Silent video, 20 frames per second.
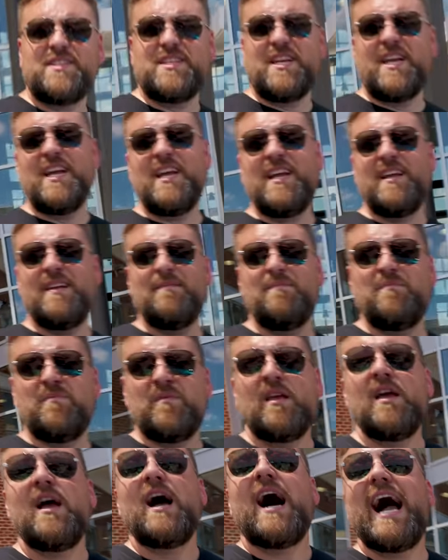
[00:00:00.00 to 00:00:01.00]
Z. Oh, you did not. No,
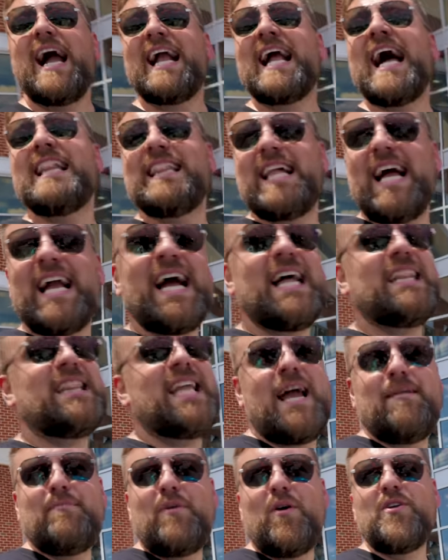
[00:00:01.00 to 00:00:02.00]
you did not. I got I got
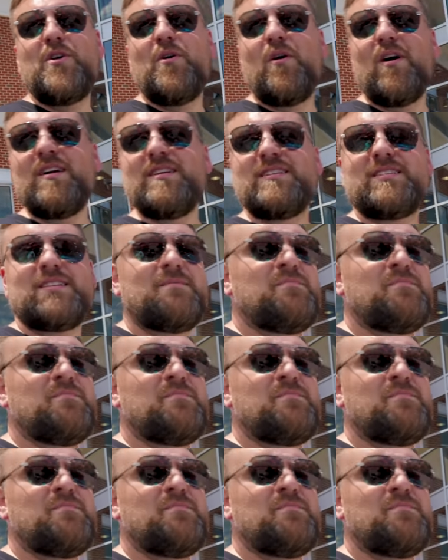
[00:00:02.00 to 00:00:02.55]
Lambo doors.